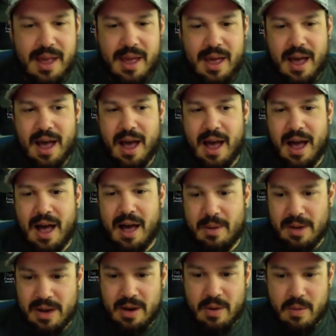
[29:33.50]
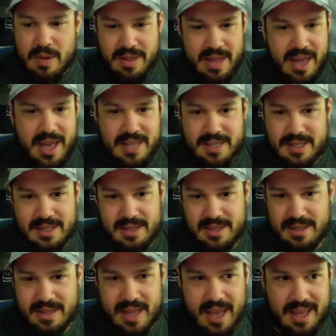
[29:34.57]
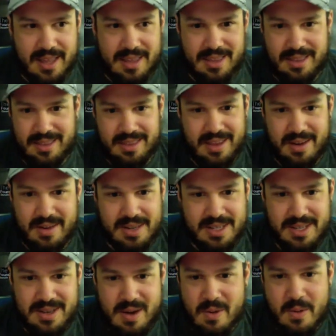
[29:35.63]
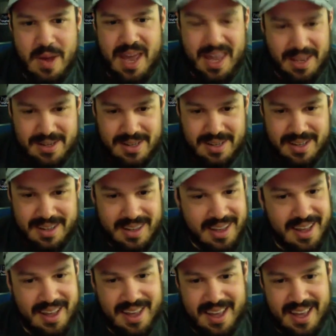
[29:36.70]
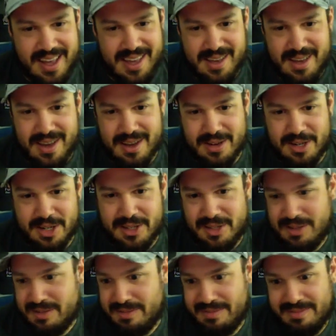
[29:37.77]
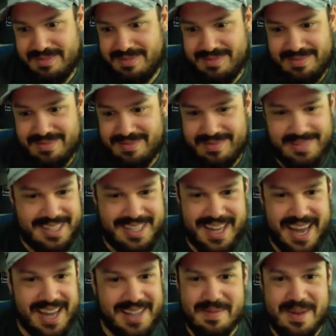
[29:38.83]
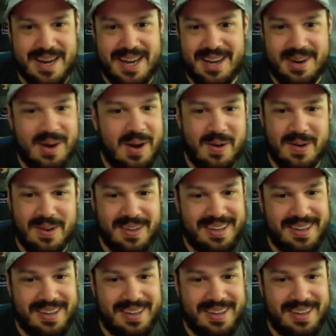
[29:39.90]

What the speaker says: with this, like, there is no wait. You just take the money and go.